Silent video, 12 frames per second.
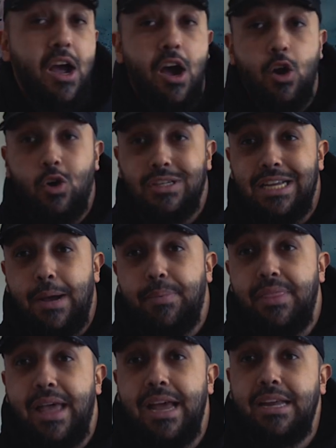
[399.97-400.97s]
And on top
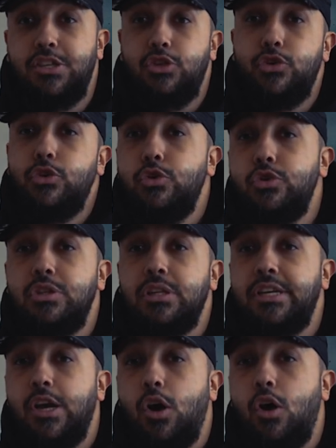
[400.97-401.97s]
of that, it's
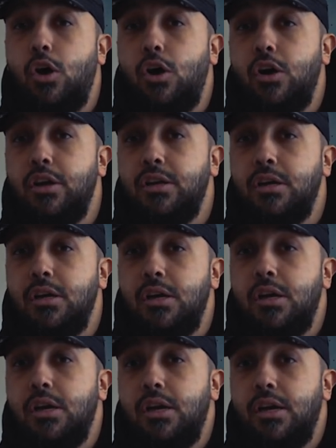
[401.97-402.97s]
usually on
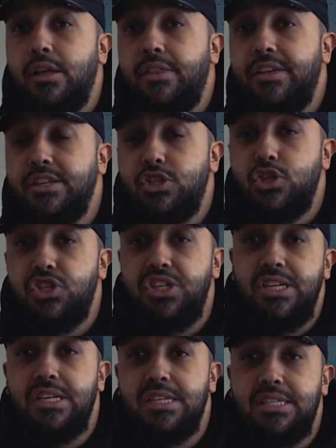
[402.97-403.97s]
this
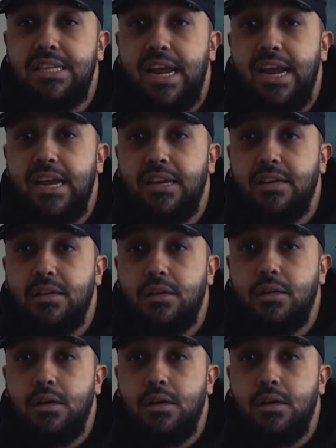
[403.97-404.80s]
cheetah stand